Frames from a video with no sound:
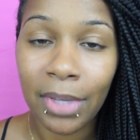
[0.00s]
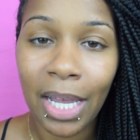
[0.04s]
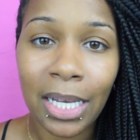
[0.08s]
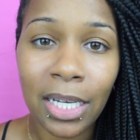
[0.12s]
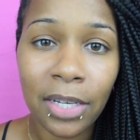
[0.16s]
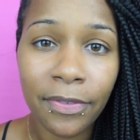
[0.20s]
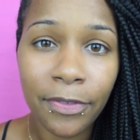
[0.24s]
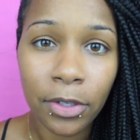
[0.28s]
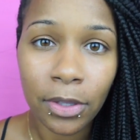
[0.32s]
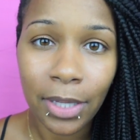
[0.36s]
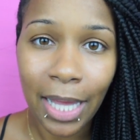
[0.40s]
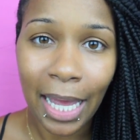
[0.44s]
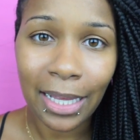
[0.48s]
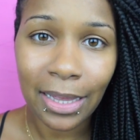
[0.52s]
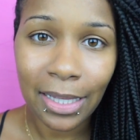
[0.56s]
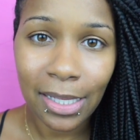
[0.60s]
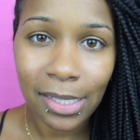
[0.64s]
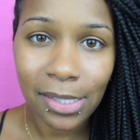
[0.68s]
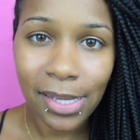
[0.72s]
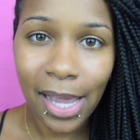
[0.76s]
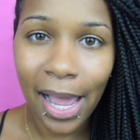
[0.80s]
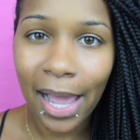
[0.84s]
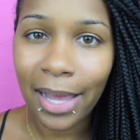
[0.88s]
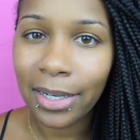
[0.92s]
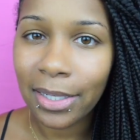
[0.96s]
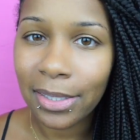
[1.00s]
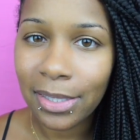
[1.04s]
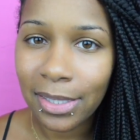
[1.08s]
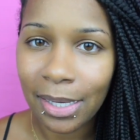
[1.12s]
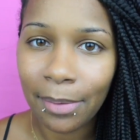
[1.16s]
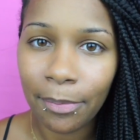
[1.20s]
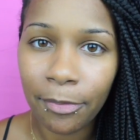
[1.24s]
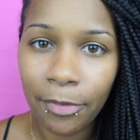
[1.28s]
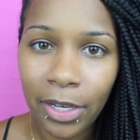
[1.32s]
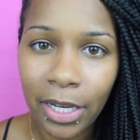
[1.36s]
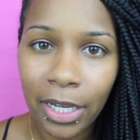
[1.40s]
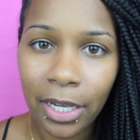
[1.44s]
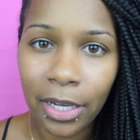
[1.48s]
And if you like these kind of
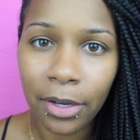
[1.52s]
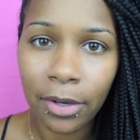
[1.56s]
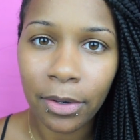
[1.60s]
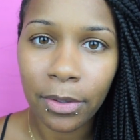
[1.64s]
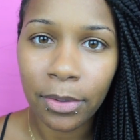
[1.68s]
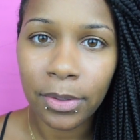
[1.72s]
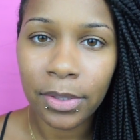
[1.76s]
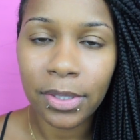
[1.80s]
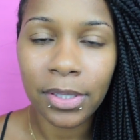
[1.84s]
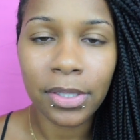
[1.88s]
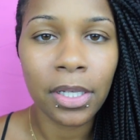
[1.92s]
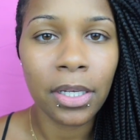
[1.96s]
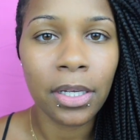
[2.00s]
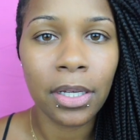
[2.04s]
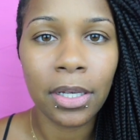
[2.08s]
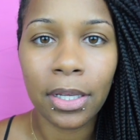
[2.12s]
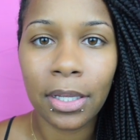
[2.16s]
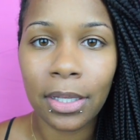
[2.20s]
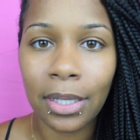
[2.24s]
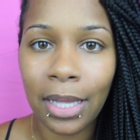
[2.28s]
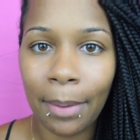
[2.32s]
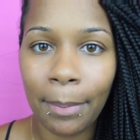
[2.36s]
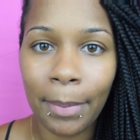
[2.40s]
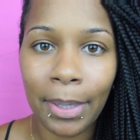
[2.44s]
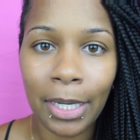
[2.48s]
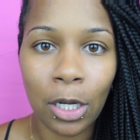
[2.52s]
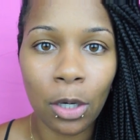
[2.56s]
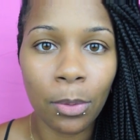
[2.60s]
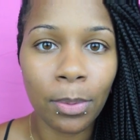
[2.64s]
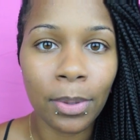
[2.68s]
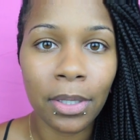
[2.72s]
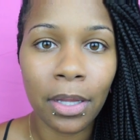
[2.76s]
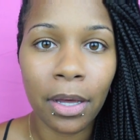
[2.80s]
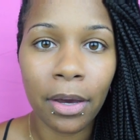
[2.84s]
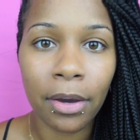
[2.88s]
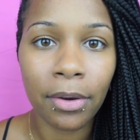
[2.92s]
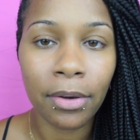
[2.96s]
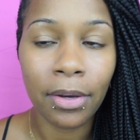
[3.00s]
tip videos, let me know
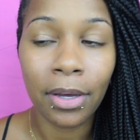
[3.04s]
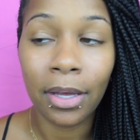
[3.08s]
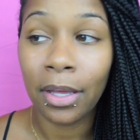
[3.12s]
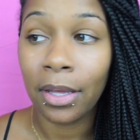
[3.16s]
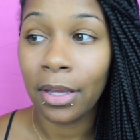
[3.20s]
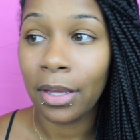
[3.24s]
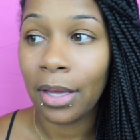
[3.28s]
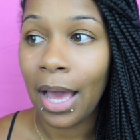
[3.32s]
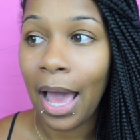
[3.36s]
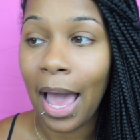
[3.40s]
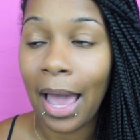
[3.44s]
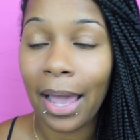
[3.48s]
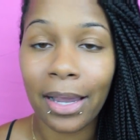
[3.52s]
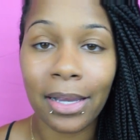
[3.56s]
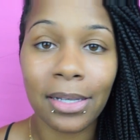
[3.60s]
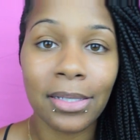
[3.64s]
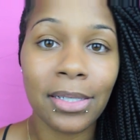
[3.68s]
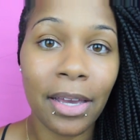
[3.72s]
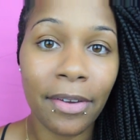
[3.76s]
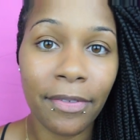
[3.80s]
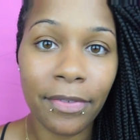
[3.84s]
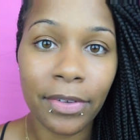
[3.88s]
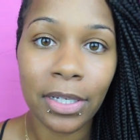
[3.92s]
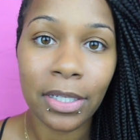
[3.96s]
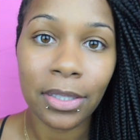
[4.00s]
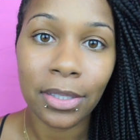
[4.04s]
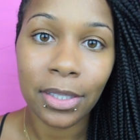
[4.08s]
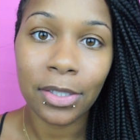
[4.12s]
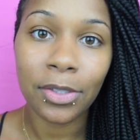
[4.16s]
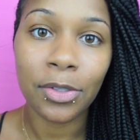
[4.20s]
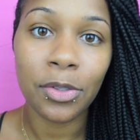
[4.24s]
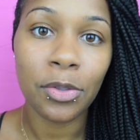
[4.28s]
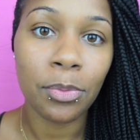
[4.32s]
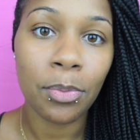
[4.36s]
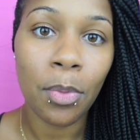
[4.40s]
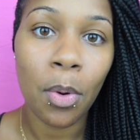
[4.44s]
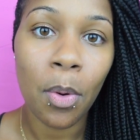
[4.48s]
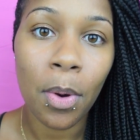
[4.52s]
below. I can definitely
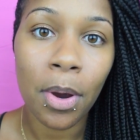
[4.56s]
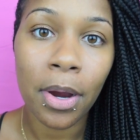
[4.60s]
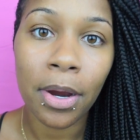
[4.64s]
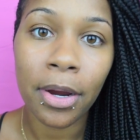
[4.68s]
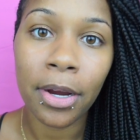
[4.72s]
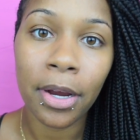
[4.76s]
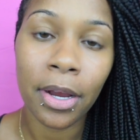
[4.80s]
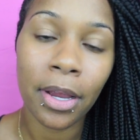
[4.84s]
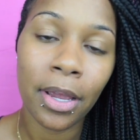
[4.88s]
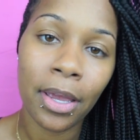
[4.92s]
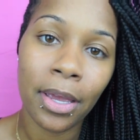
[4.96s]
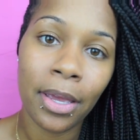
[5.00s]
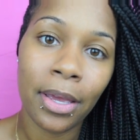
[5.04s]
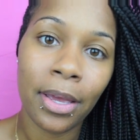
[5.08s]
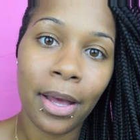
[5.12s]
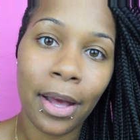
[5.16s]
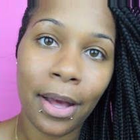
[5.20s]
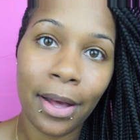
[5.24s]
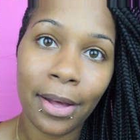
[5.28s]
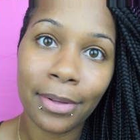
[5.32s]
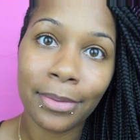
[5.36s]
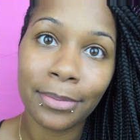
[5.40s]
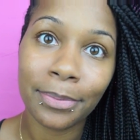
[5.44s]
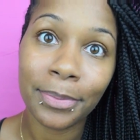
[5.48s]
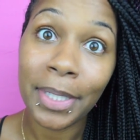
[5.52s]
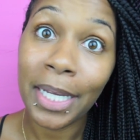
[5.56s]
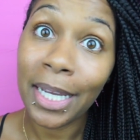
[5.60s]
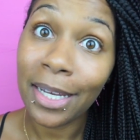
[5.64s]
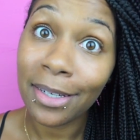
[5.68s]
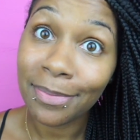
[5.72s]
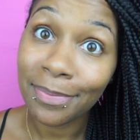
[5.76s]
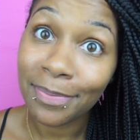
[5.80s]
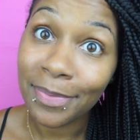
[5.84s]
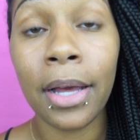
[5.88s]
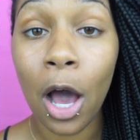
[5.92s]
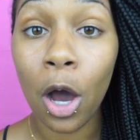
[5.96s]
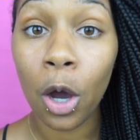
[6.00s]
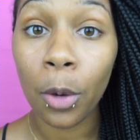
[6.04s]
do more. But yeah,
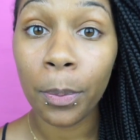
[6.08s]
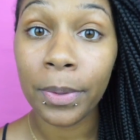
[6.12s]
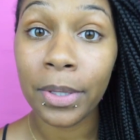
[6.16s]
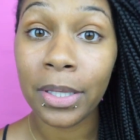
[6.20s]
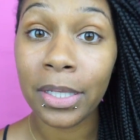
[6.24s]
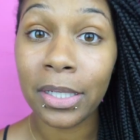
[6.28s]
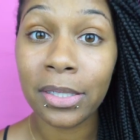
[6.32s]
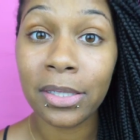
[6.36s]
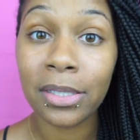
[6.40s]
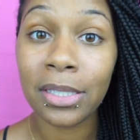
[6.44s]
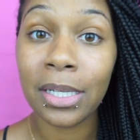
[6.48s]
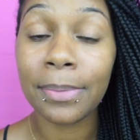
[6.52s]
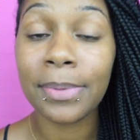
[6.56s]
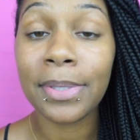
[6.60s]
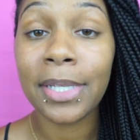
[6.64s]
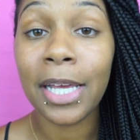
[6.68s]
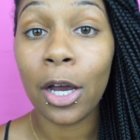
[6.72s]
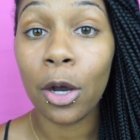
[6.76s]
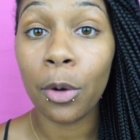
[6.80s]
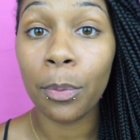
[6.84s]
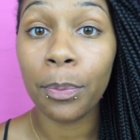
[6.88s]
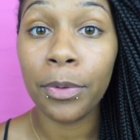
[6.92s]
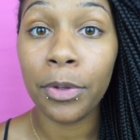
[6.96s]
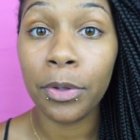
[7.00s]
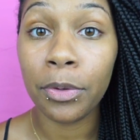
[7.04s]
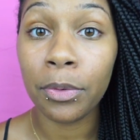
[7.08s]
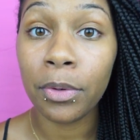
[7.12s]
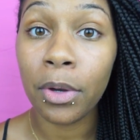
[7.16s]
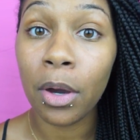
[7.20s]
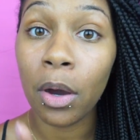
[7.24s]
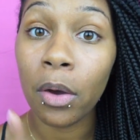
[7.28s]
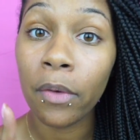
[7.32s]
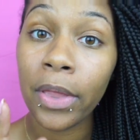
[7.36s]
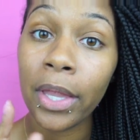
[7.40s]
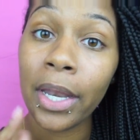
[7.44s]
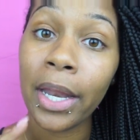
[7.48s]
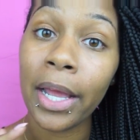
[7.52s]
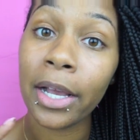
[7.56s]
I hope these tips help you
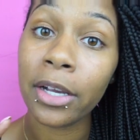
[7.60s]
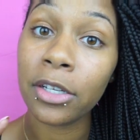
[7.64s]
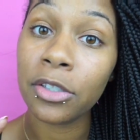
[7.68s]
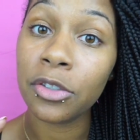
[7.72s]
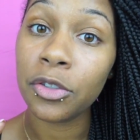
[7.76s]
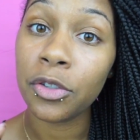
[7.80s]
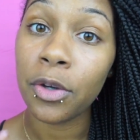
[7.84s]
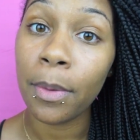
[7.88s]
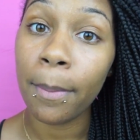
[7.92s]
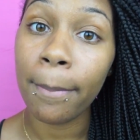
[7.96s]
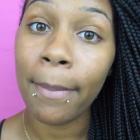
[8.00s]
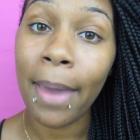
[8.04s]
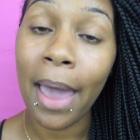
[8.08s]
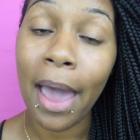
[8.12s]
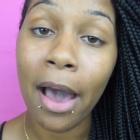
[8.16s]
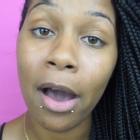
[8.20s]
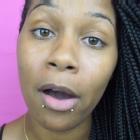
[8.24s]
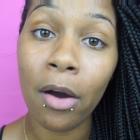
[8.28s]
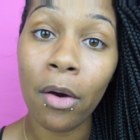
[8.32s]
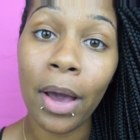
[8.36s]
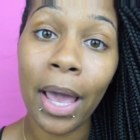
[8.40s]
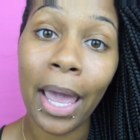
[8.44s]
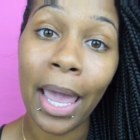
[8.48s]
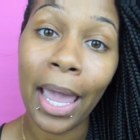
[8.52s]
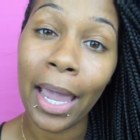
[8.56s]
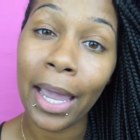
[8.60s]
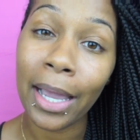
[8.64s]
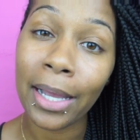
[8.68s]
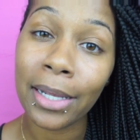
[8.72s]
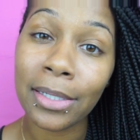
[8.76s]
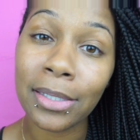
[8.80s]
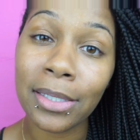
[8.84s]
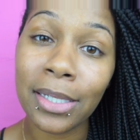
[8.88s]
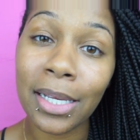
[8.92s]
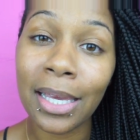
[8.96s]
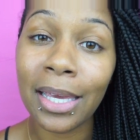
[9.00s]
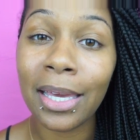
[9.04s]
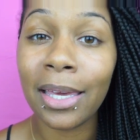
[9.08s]
go that extra mile
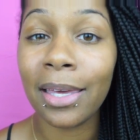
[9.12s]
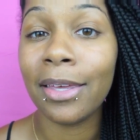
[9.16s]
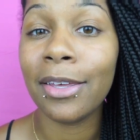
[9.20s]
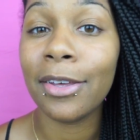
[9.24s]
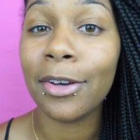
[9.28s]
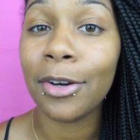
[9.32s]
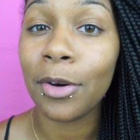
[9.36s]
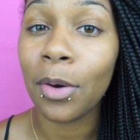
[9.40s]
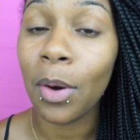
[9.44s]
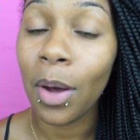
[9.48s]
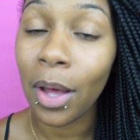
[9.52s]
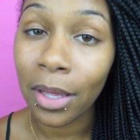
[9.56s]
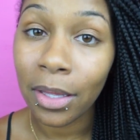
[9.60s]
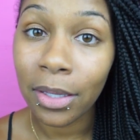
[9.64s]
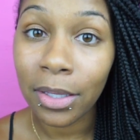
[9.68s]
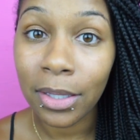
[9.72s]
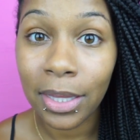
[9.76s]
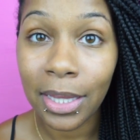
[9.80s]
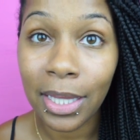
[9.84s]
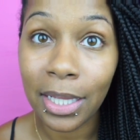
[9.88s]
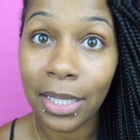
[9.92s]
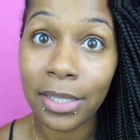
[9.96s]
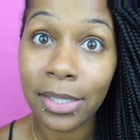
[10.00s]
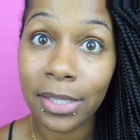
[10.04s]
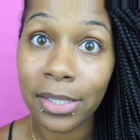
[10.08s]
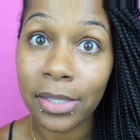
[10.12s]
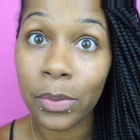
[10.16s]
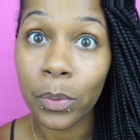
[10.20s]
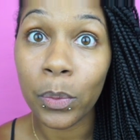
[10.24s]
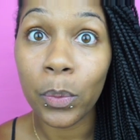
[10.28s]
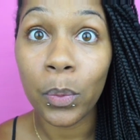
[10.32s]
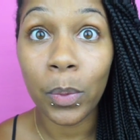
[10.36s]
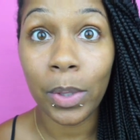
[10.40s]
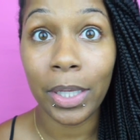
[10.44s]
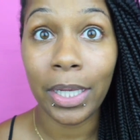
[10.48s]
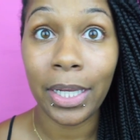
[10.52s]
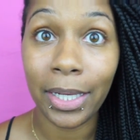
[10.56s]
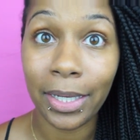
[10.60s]
and kill this
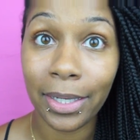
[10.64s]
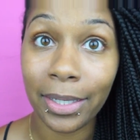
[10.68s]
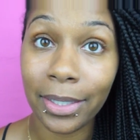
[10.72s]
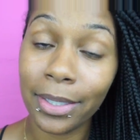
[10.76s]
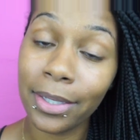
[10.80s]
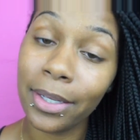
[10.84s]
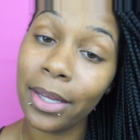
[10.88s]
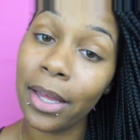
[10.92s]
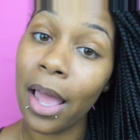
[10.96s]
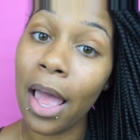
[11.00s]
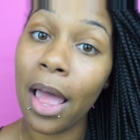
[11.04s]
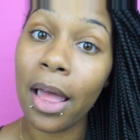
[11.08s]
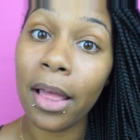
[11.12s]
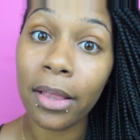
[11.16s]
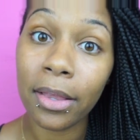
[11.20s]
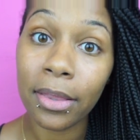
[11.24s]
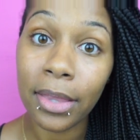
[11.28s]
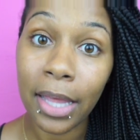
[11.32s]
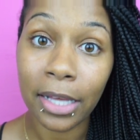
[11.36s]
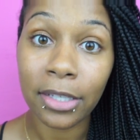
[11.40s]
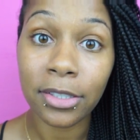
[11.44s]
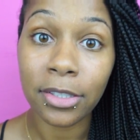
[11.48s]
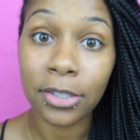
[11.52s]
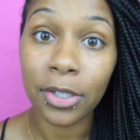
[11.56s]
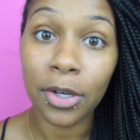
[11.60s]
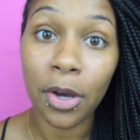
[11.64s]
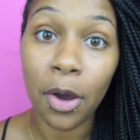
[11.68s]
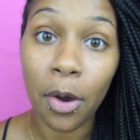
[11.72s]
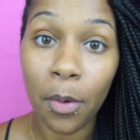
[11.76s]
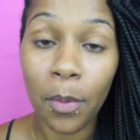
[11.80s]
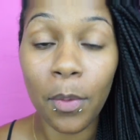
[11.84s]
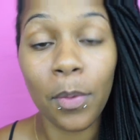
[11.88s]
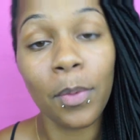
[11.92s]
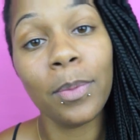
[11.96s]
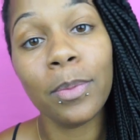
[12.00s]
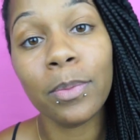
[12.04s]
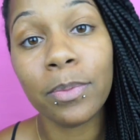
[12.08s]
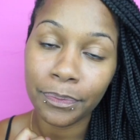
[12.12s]
week. That's the
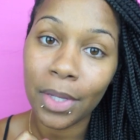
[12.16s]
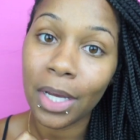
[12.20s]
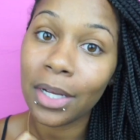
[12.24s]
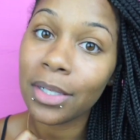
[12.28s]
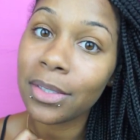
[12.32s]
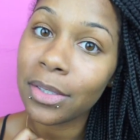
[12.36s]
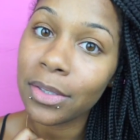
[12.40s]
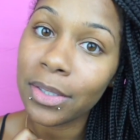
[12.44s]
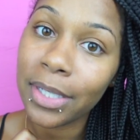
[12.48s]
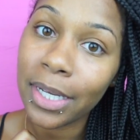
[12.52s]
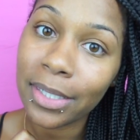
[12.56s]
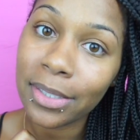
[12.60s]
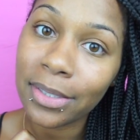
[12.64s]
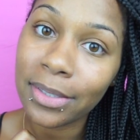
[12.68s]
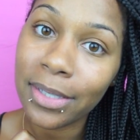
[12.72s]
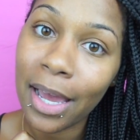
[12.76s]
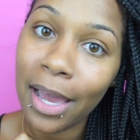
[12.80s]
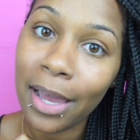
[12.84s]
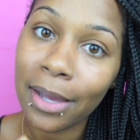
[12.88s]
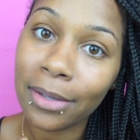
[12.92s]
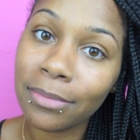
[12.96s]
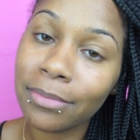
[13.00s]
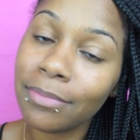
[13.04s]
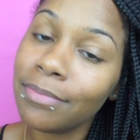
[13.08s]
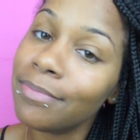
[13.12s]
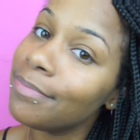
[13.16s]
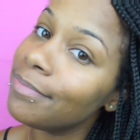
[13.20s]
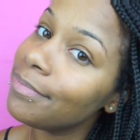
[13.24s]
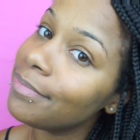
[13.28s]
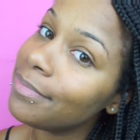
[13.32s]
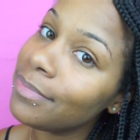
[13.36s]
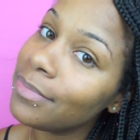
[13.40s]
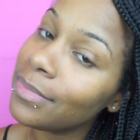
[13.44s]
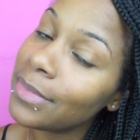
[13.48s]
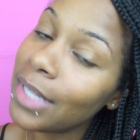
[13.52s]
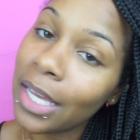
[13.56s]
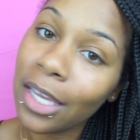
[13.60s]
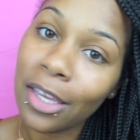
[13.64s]
goal. Until next time,
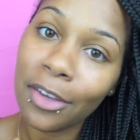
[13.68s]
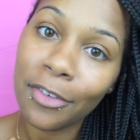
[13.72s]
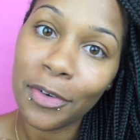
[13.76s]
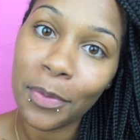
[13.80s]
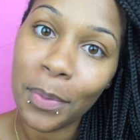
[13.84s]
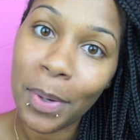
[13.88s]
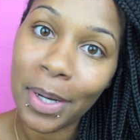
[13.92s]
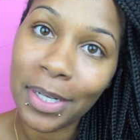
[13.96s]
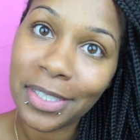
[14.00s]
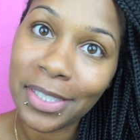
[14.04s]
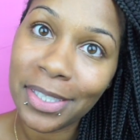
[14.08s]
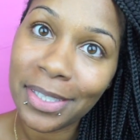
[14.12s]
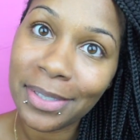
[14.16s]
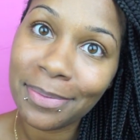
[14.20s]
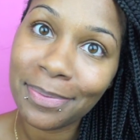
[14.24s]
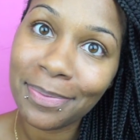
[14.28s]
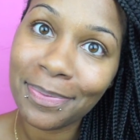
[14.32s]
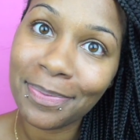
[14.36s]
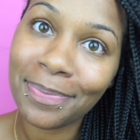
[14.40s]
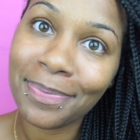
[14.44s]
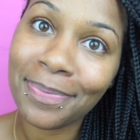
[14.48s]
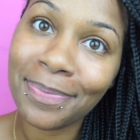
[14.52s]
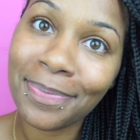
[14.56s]
thank you for watching.